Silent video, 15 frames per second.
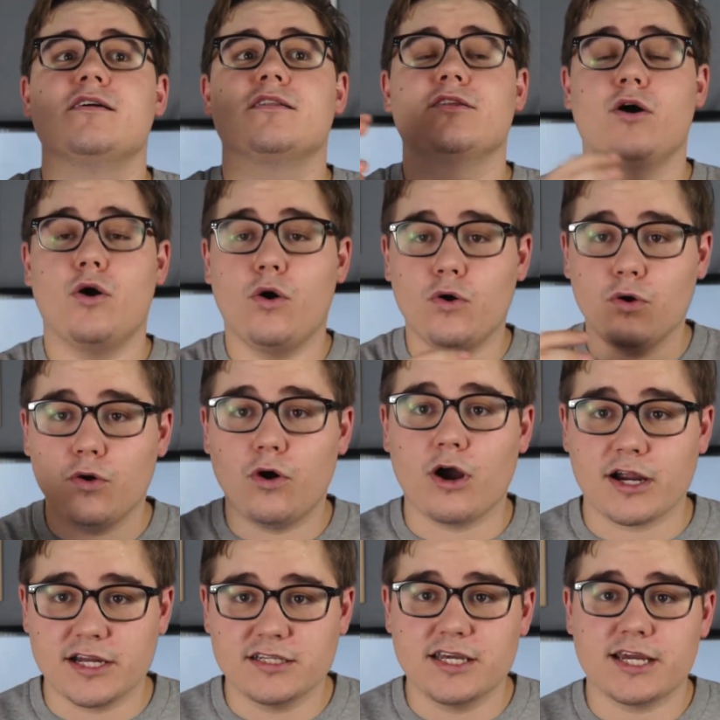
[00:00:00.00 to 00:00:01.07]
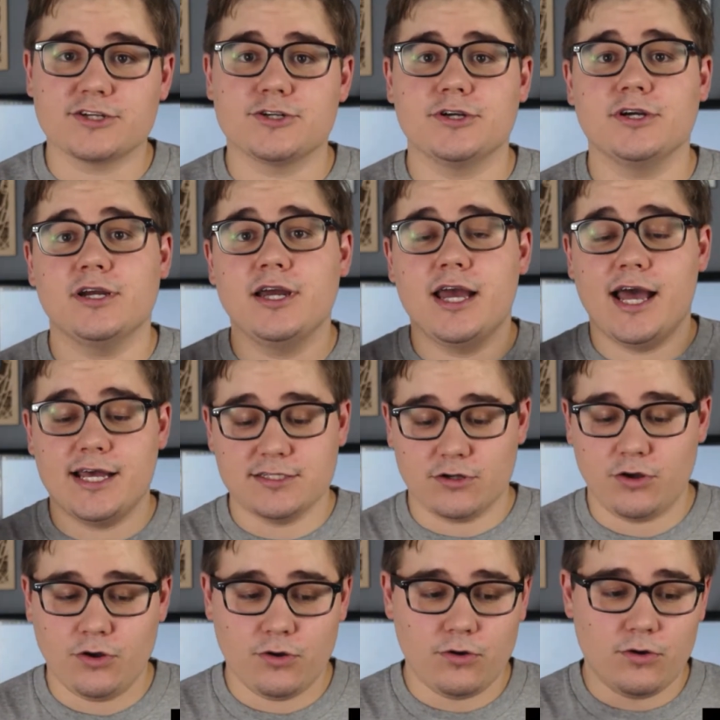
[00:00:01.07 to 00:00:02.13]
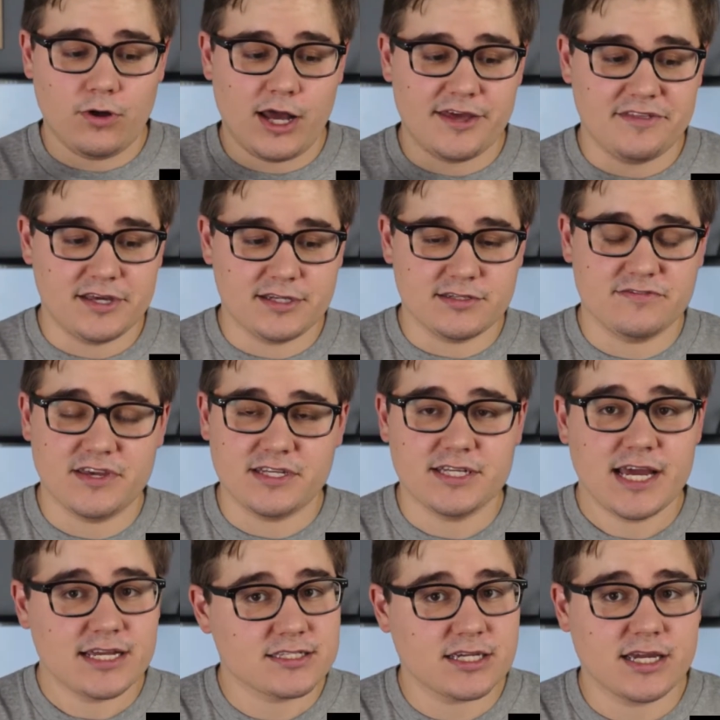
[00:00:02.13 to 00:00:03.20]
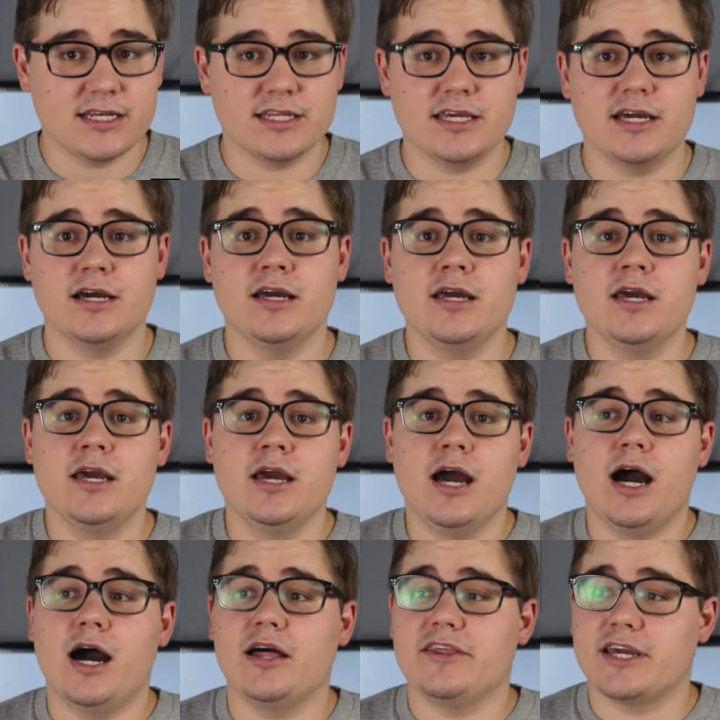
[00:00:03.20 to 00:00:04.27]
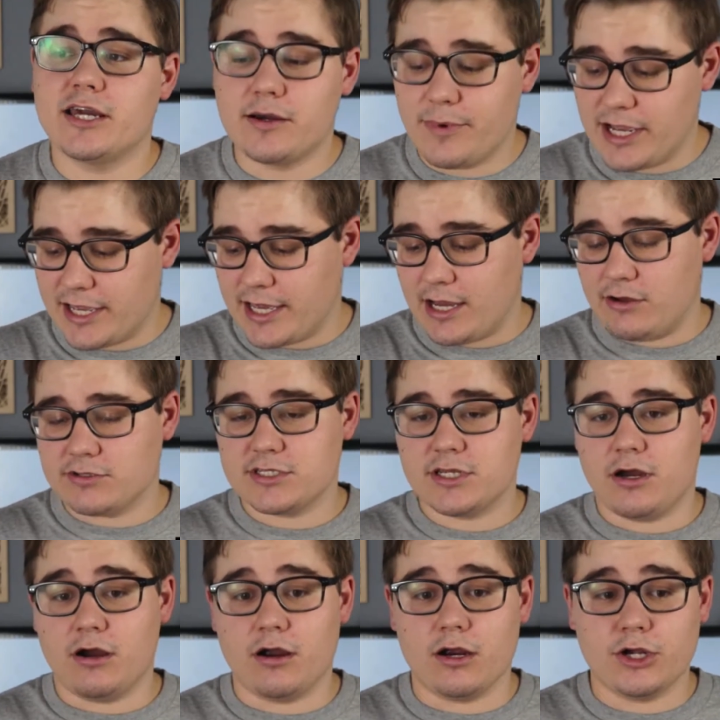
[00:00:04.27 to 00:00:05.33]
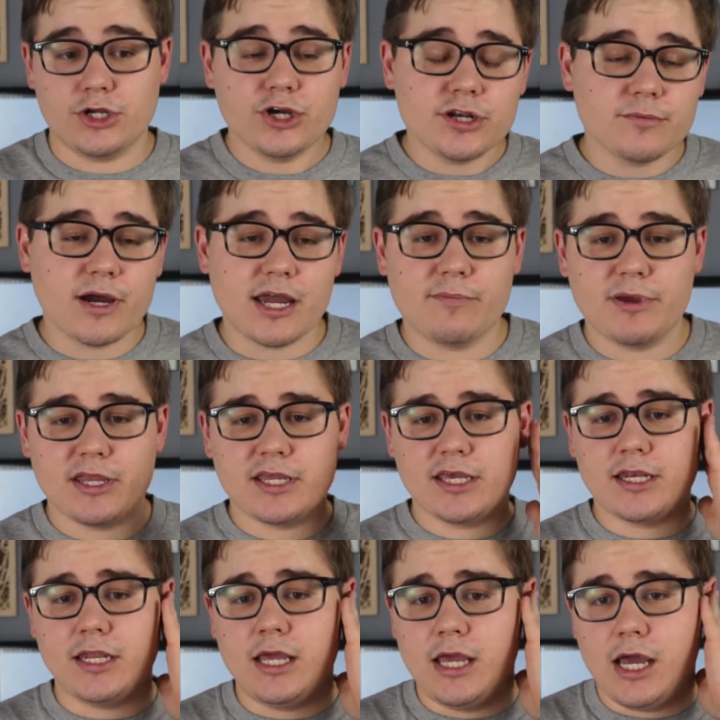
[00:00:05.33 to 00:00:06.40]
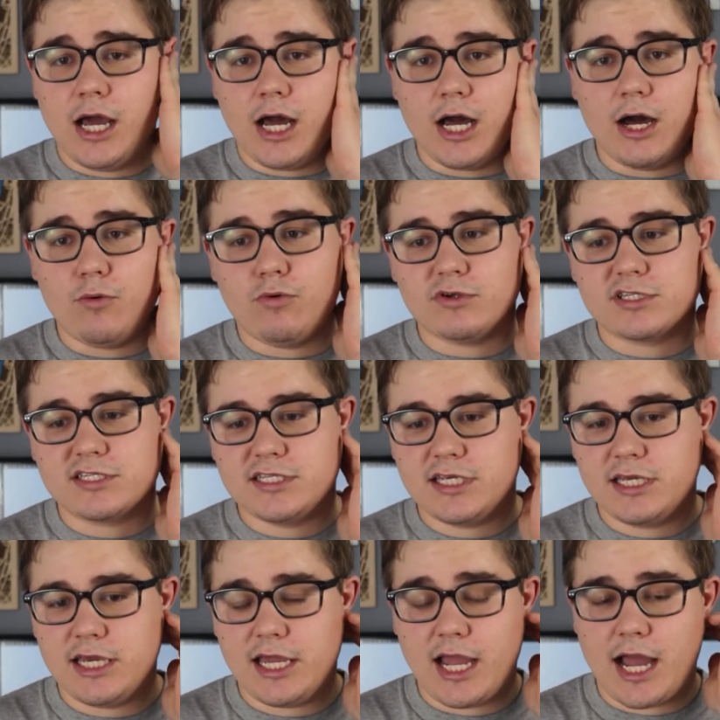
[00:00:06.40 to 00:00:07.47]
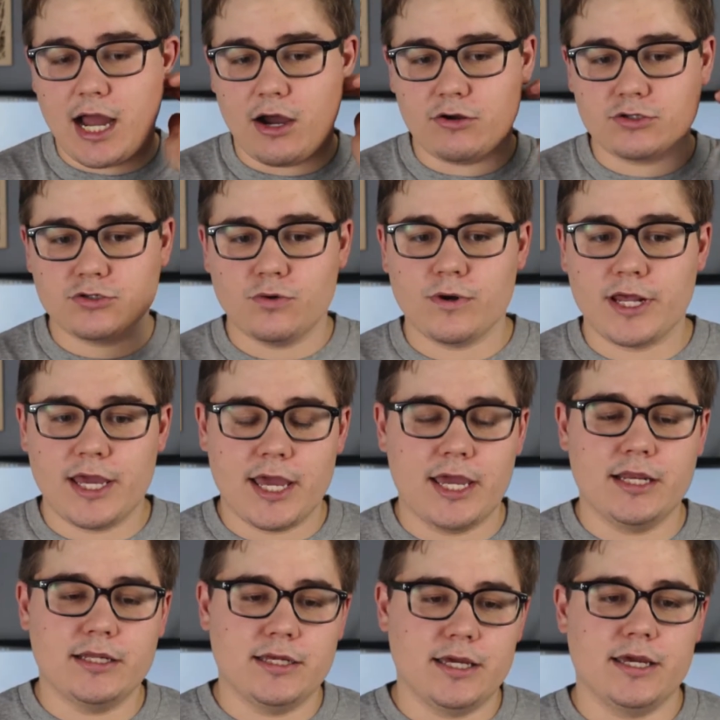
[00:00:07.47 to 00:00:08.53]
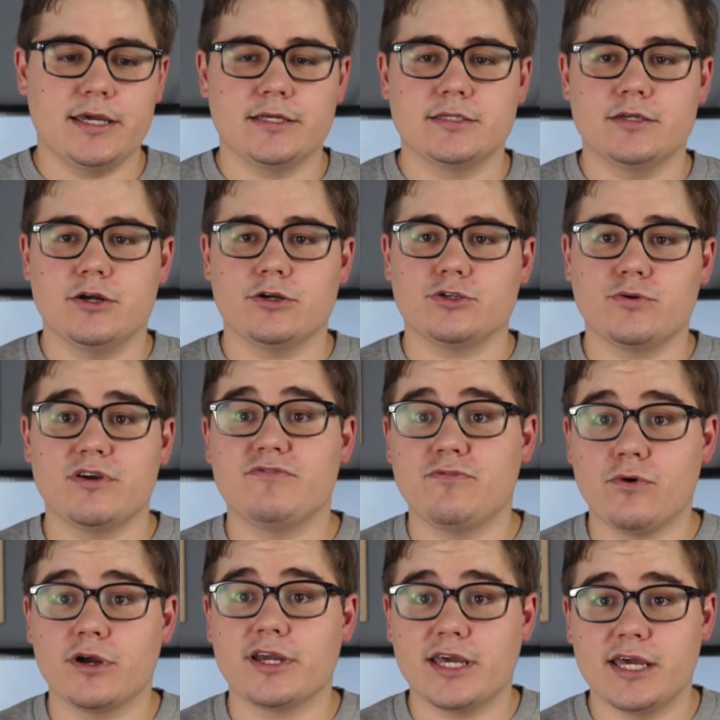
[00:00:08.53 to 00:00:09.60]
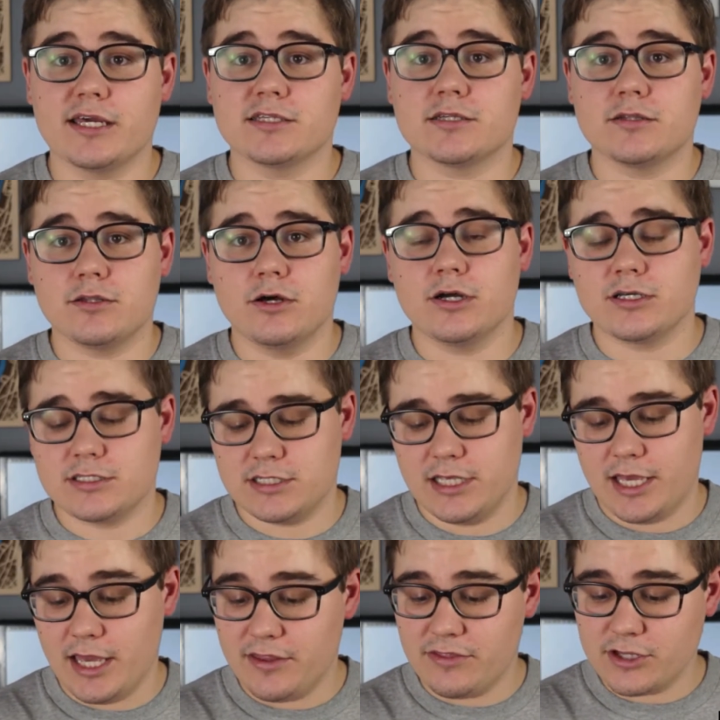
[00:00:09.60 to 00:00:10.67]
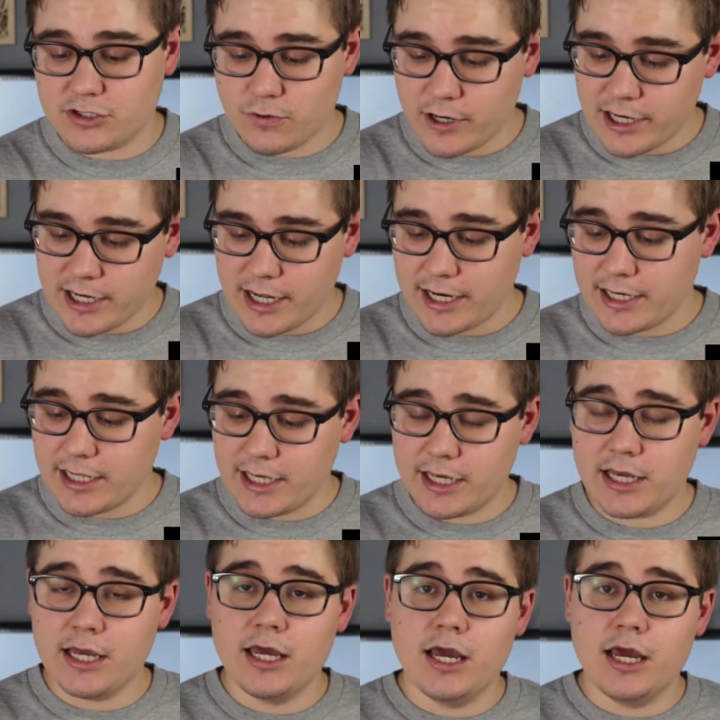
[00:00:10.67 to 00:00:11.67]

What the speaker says: the whole architecture as a whole, I think is a fantastic idea. The gigabyte counts are good in my opinion. We'll see how 28 gig or 24 gigs looks in the 2090